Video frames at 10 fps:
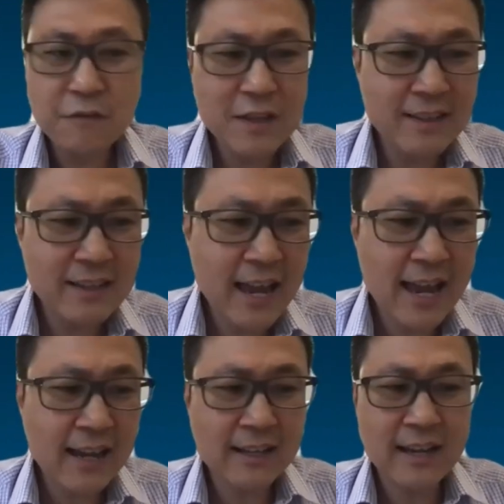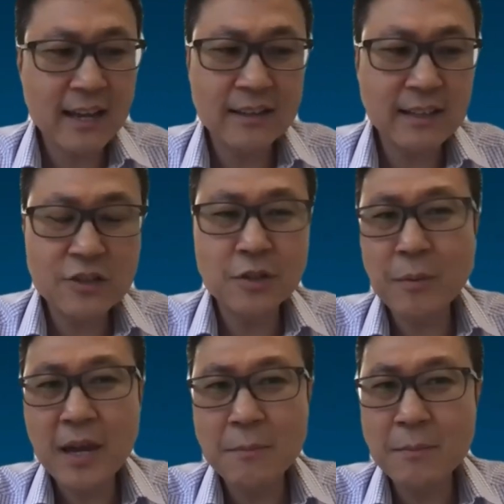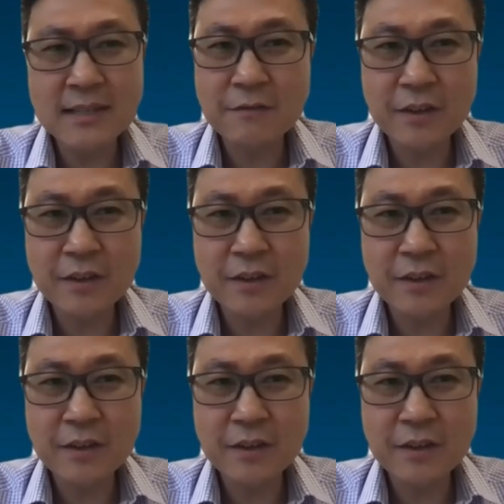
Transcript: fintech, and digital payments,